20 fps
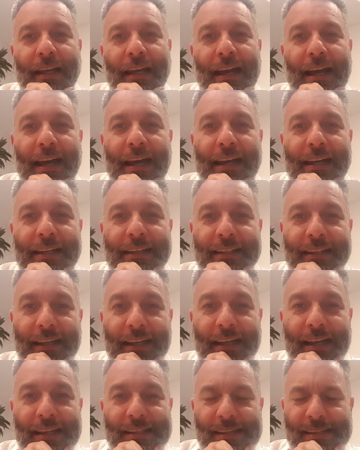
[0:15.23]
And
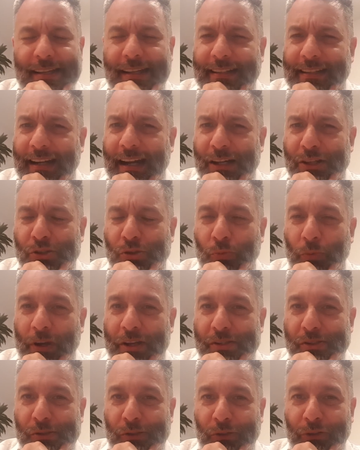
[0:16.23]
as I said, there are two
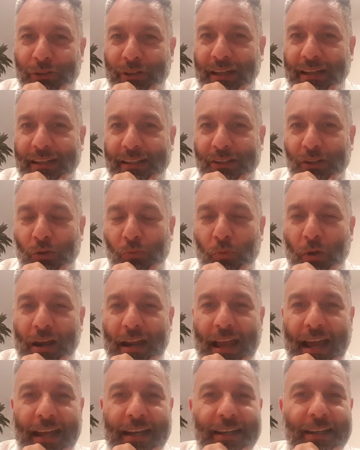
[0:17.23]
ways to look at it. On one
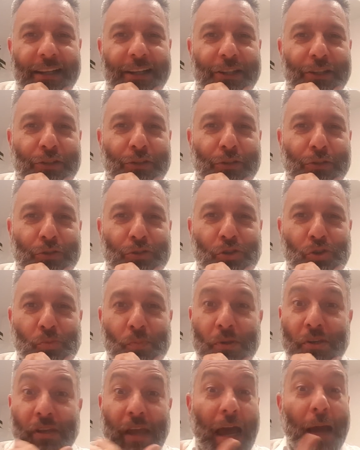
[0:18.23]
hand, you could just
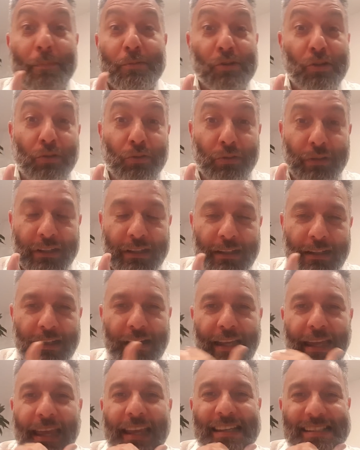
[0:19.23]
be absolutely
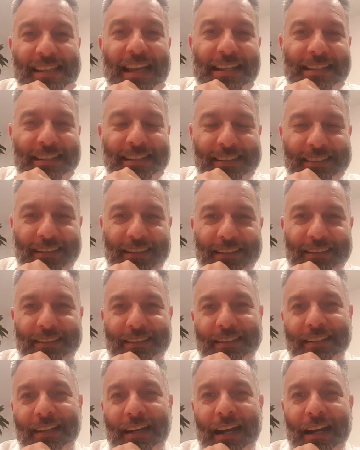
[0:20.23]
ecstatic that
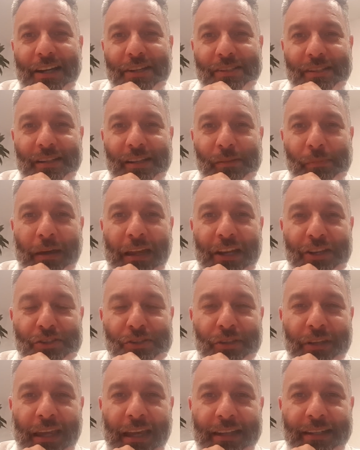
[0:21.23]
Arsenal managed
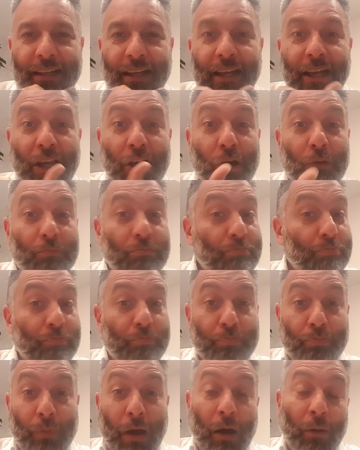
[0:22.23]
to get
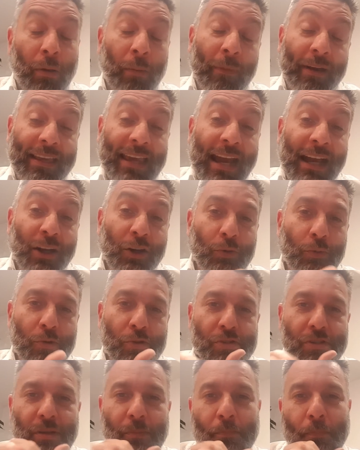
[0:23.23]
Aubameyang, who
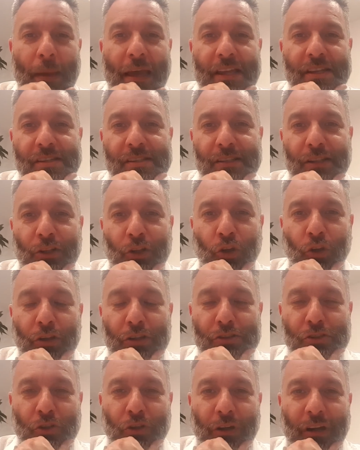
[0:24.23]
was the best goal
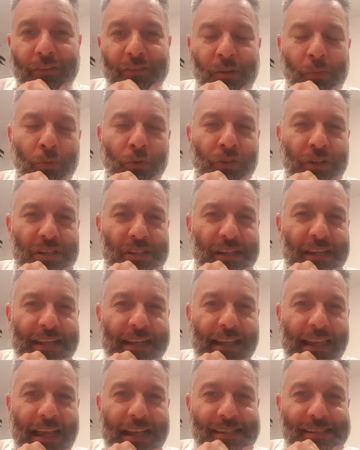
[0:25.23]
scorer of the
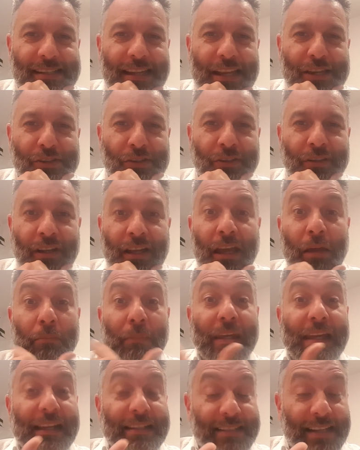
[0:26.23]
Bundesliga last season,
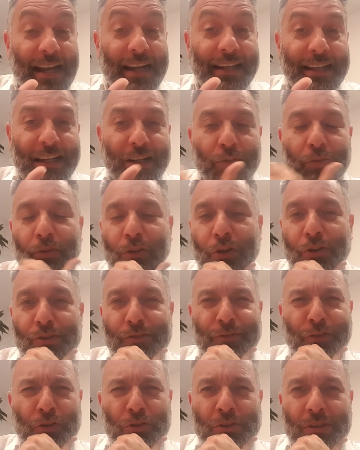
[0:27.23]
Mkhitaryan, who
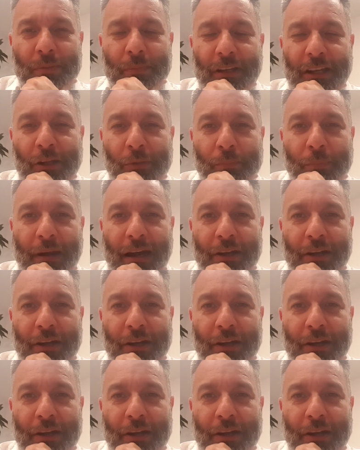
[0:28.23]
cost £40 million